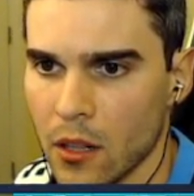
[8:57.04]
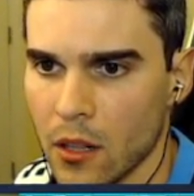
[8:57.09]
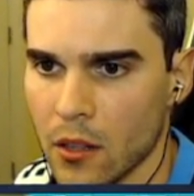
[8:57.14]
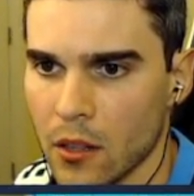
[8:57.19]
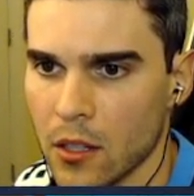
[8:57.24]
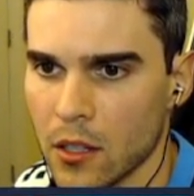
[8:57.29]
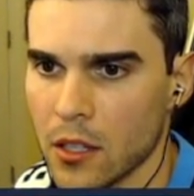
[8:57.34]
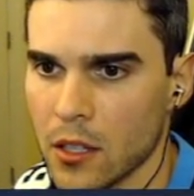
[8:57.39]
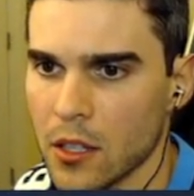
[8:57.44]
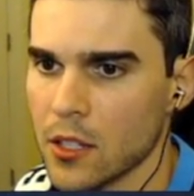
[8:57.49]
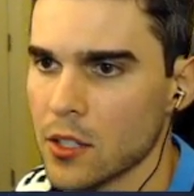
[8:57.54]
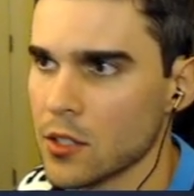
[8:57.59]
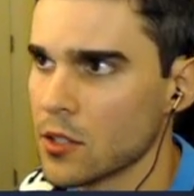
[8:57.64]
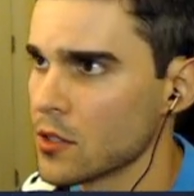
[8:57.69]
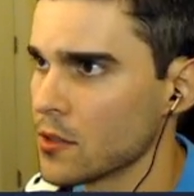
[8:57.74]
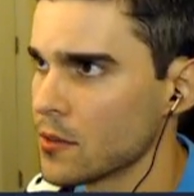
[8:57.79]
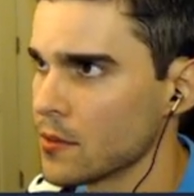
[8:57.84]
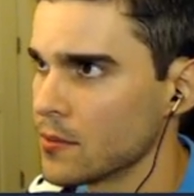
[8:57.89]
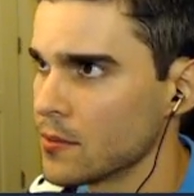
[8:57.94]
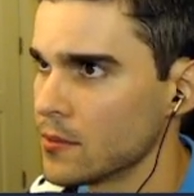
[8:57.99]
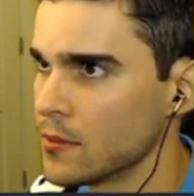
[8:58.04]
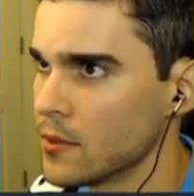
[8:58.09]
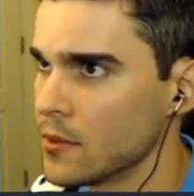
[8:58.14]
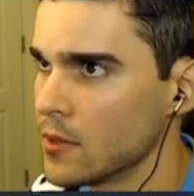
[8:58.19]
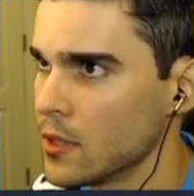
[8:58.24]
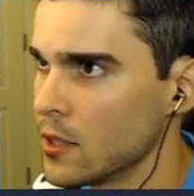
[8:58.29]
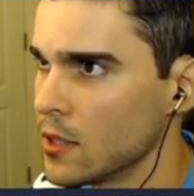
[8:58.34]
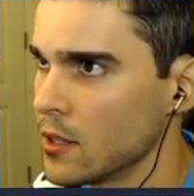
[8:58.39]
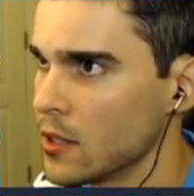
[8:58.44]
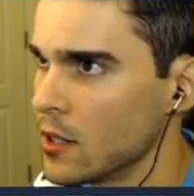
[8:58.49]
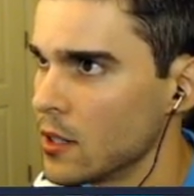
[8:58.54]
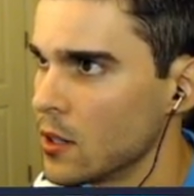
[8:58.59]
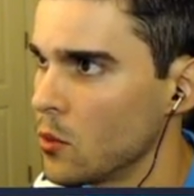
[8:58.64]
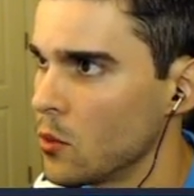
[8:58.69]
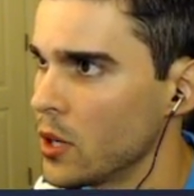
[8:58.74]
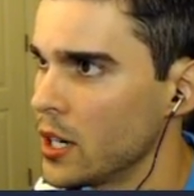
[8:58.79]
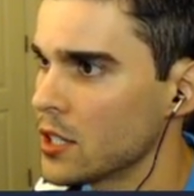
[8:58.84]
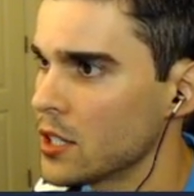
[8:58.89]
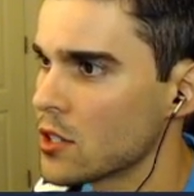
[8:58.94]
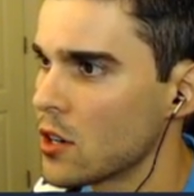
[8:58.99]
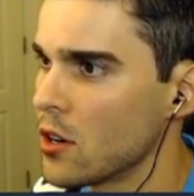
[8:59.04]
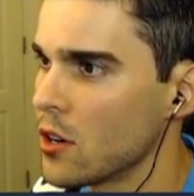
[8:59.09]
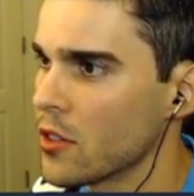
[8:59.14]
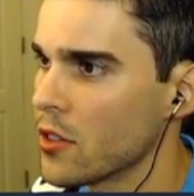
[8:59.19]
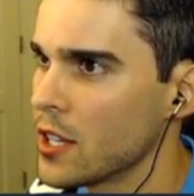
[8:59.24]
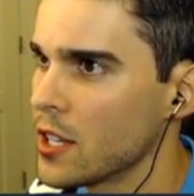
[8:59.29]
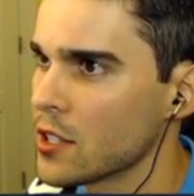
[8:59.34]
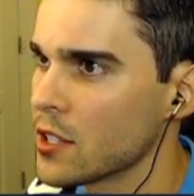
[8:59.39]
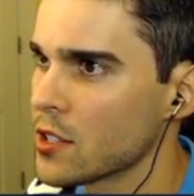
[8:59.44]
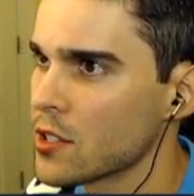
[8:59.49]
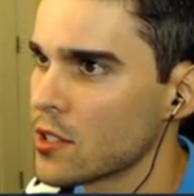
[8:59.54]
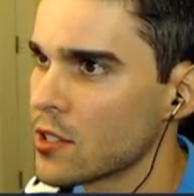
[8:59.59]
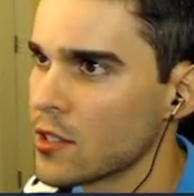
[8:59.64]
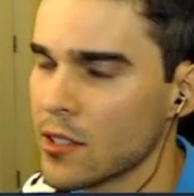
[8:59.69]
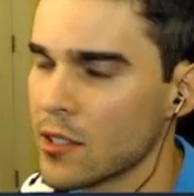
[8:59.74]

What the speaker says: Look at this. What is all this?